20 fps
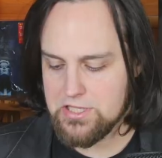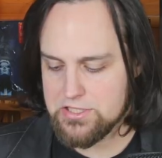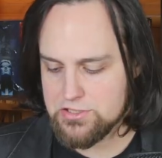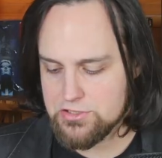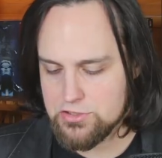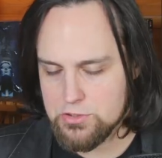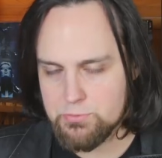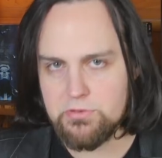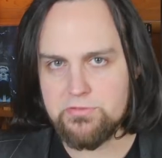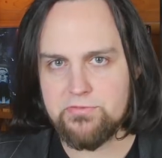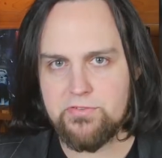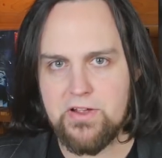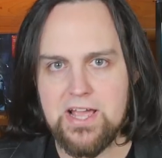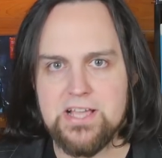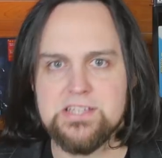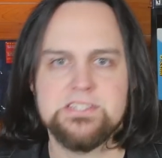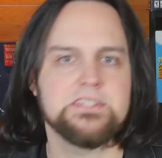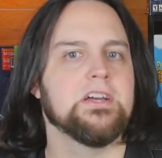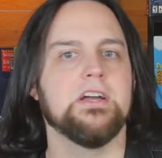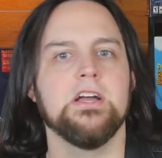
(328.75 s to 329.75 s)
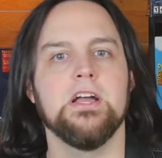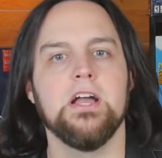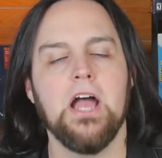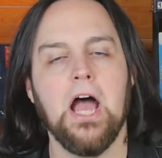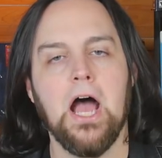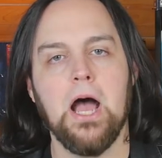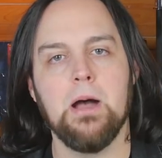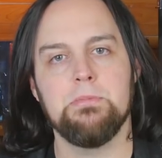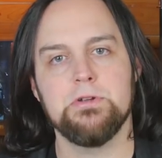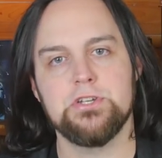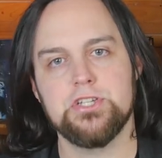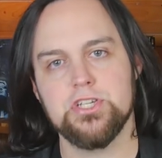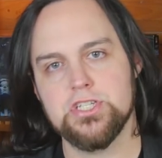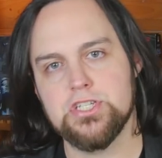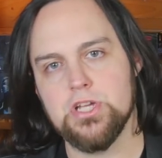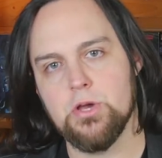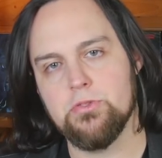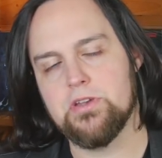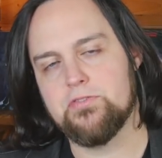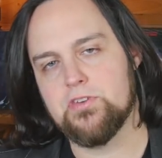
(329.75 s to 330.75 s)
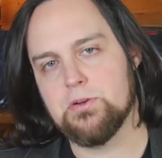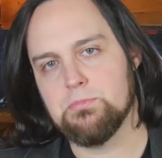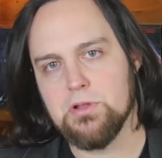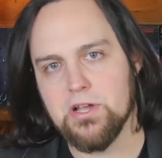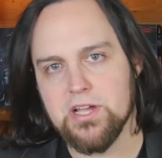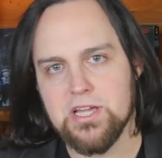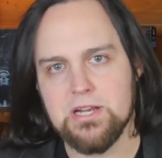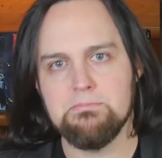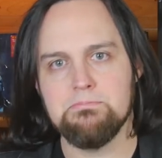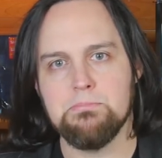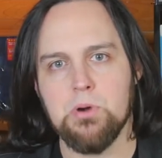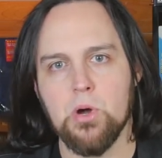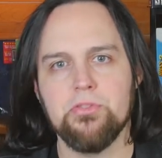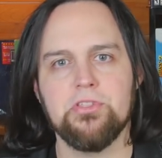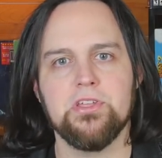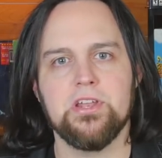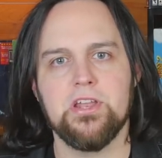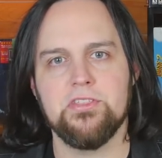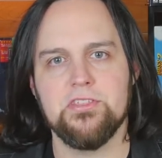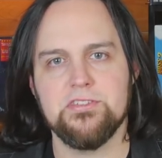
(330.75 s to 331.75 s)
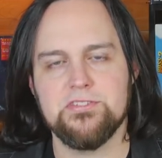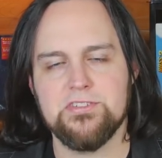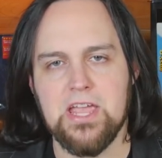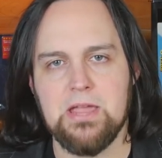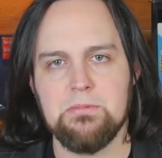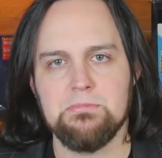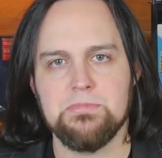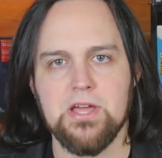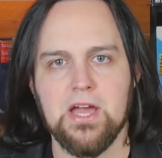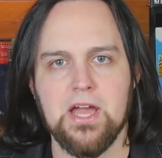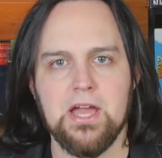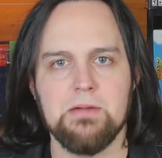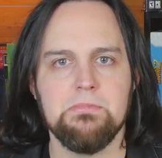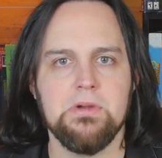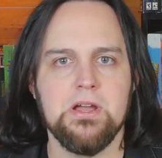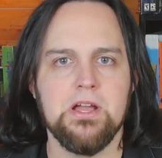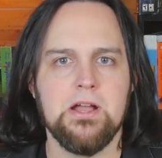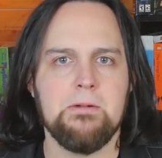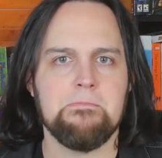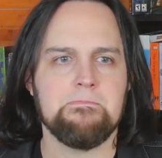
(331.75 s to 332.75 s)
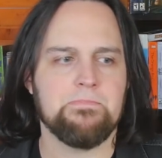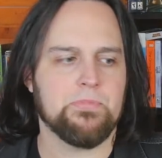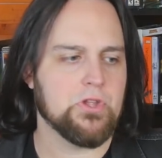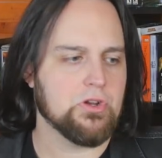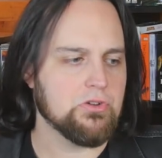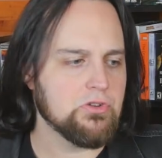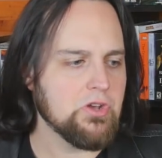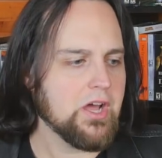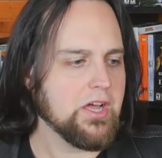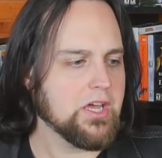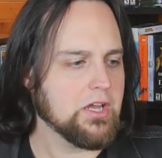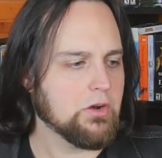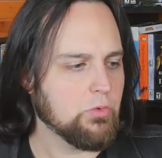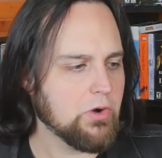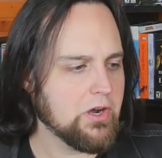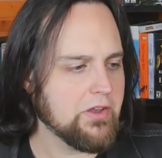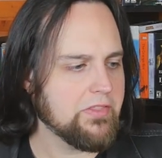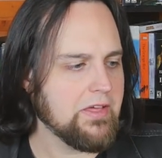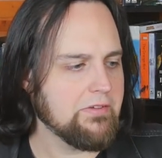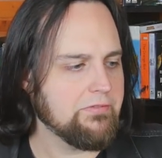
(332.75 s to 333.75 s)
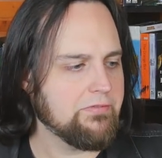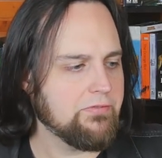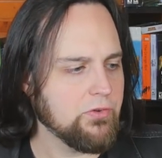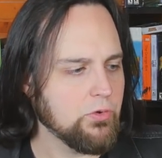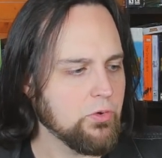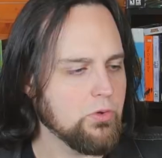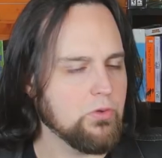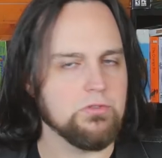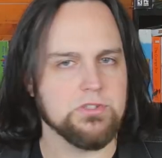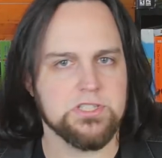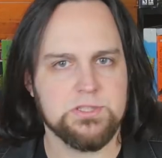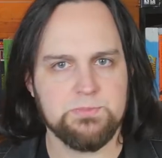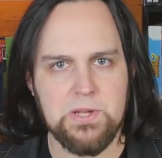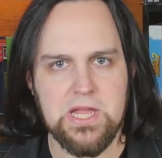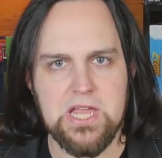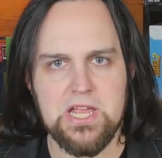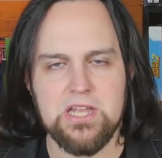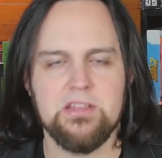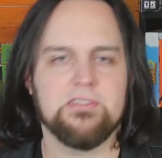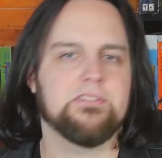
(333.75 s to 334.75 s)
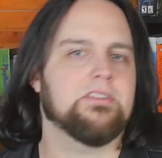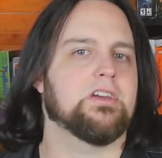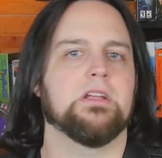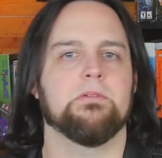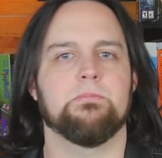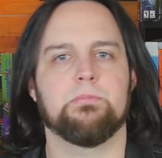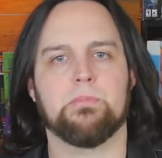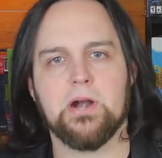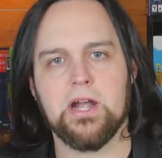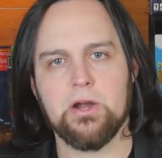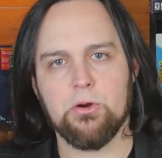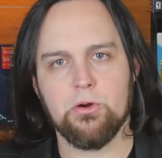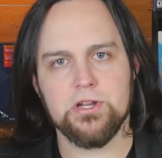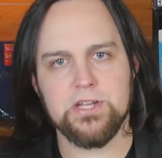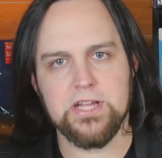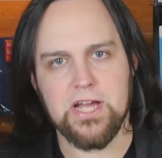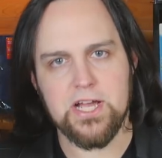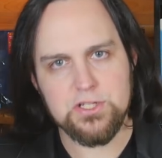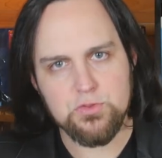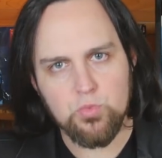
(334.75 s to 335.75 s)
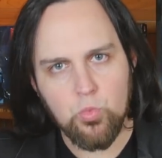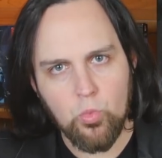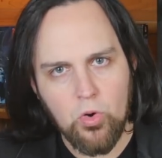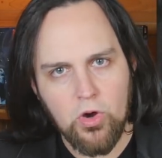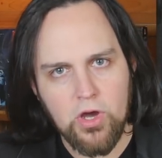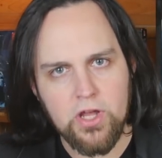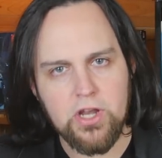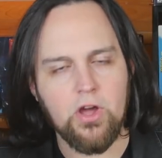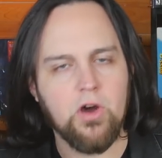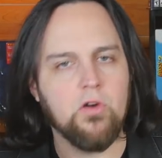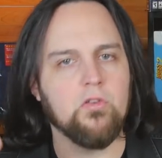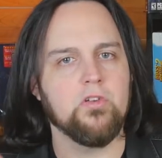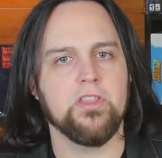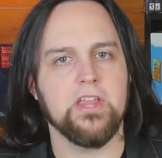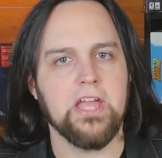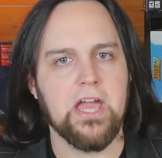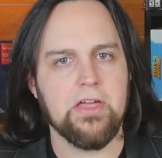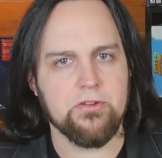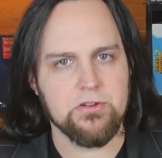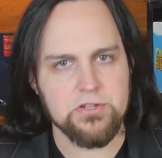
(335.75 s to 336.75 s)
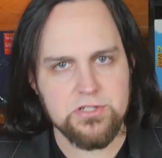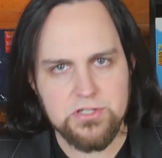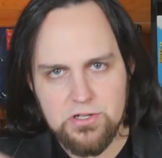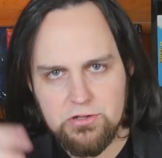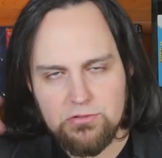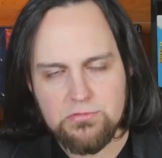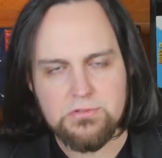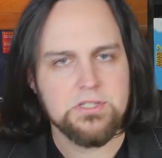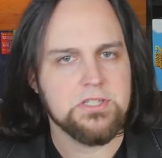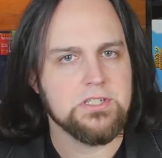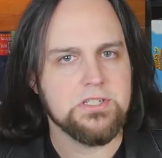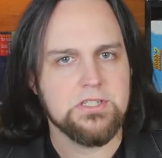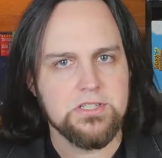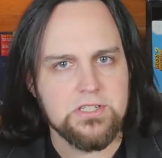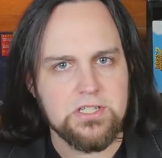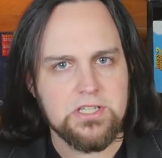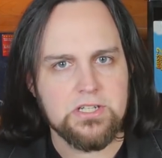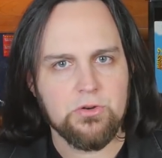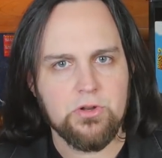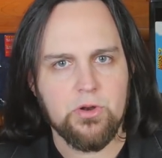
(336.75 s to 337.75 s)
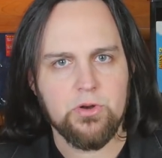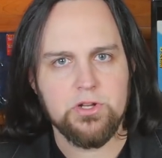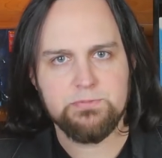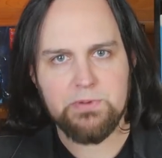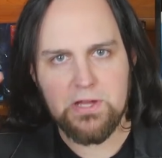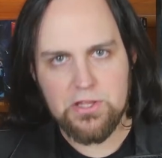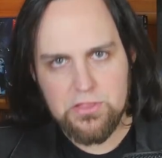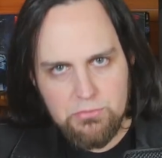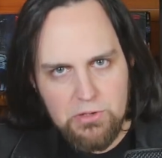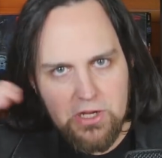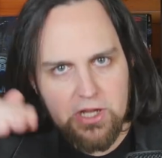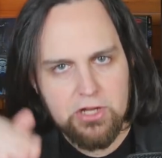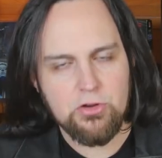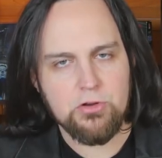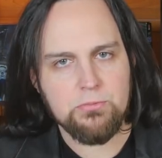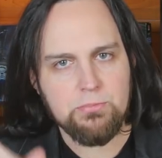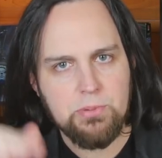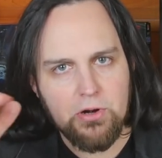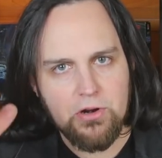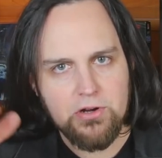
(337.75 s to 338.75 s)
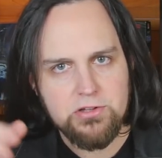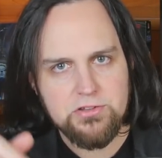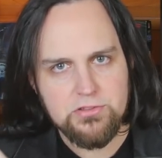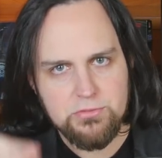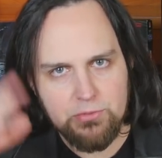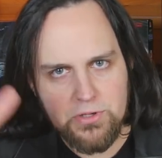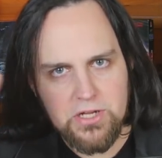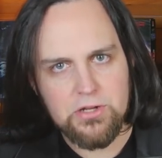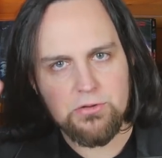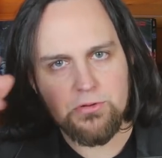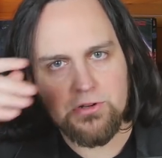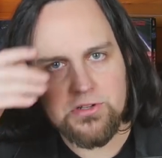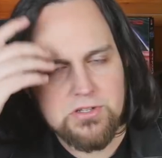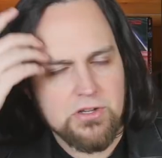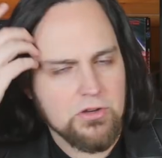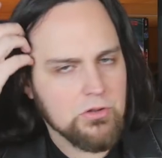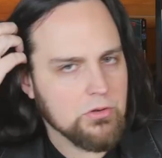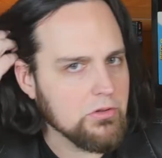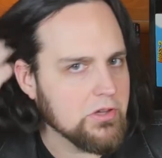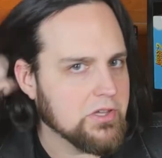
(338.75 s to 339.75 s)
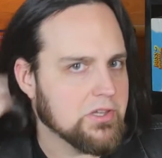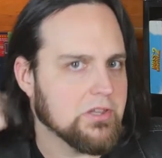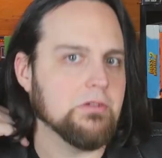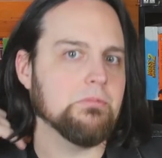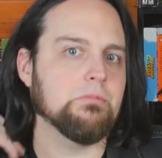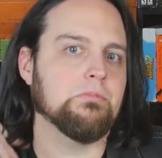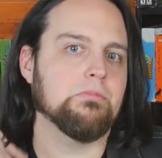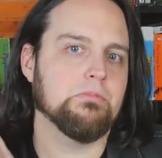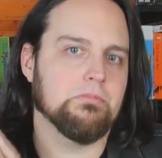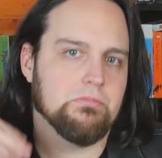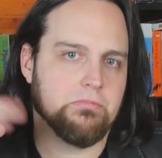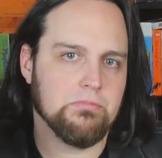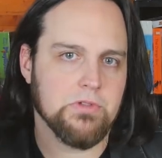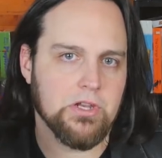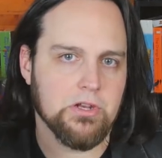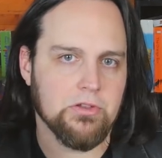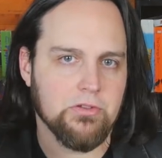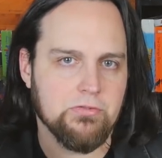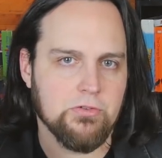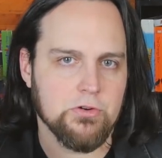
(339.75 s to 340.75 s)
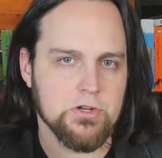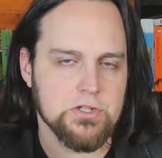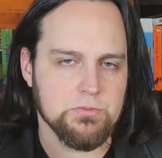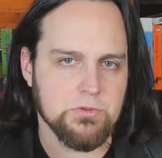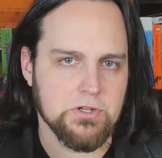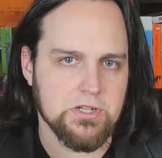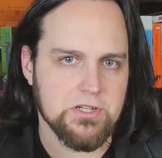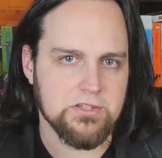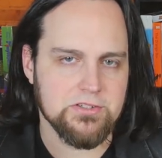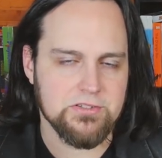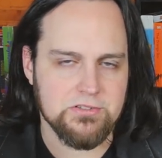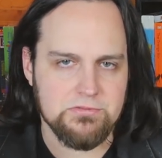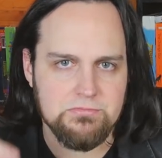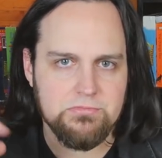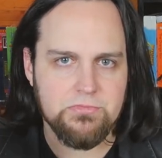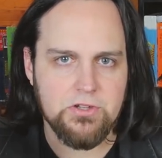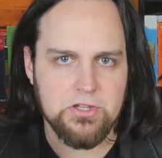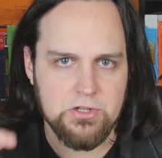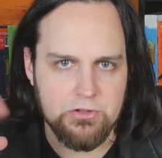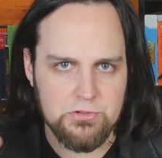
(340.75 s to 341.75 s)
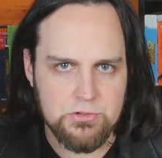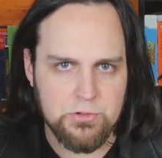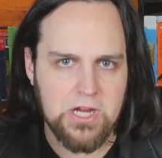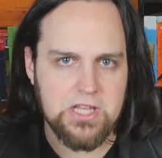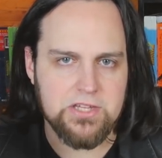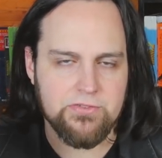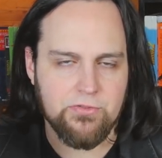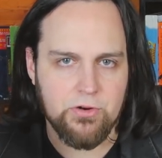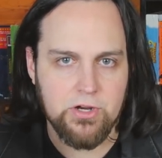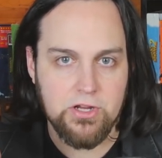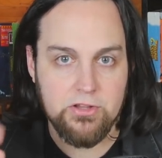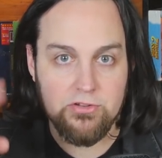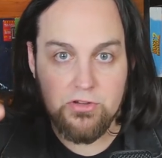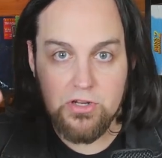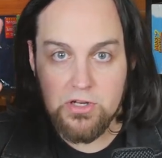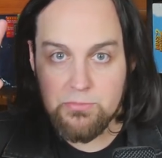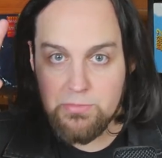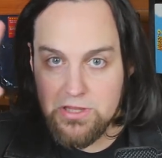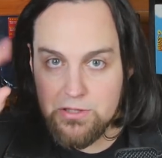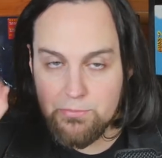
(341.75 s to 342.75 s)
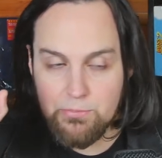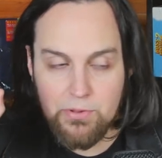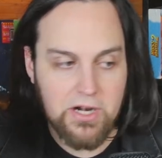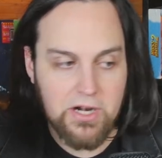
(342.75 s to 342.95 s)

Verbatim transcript: that's super fast uh, but just know that if you're plugging them both in at the same time they're not going to run at that full speed it's going to prioritize one over the other so you know don't expect 300 parts 300 total in the you know, the first one is that you're transferring is going to be the